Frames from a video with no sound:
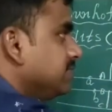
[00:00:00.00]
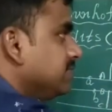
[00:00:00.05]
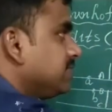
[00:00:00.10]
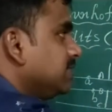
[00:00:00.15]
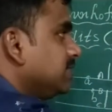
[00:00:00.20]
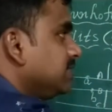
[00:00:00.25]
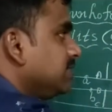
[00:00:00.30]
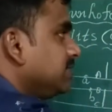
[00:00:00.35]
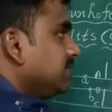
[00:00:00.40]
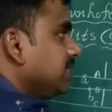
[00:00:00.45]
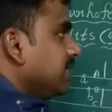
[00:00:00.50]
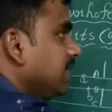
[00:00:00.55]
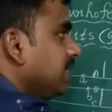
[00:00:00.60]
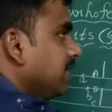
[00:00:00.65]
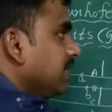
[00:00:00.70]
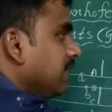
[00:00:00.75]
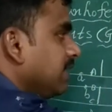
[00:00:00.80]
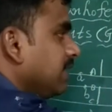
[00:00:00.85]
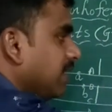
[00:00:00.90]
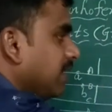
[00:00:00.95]
This is
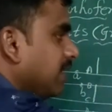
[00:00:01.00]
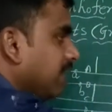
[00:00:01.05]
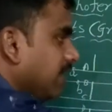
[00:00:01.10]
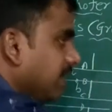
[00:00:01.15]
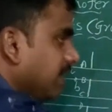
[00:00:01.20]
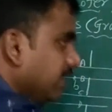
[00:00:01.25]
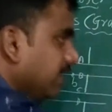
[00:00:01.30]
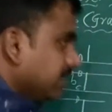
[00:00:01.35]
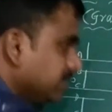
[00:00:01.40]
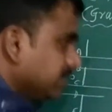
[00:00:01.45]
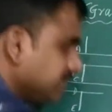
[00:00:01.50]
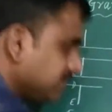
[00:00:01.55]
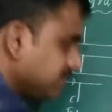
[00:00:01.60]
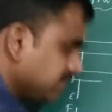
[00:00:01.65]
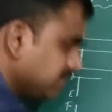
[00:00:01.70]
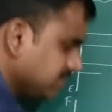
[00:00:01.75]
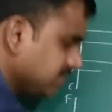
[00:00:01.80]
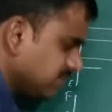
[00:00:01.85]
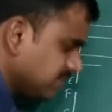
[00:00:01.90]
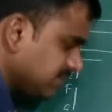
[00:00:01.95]
a
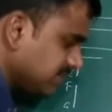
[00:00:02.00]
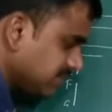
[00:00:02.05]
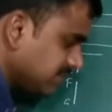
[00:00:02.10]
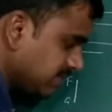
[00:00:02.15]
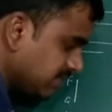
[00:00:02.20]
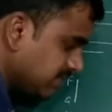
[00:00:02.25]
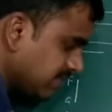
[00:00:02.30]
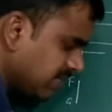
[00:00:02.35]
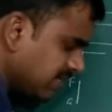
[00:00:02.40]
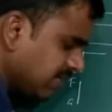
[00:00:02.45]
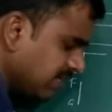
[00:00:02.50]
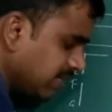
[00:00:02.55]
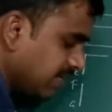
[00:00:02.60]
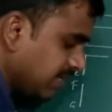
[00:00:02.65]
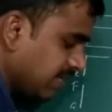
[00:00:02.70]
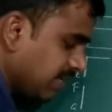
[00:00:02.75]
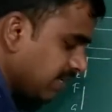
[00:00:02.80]
lens. This is a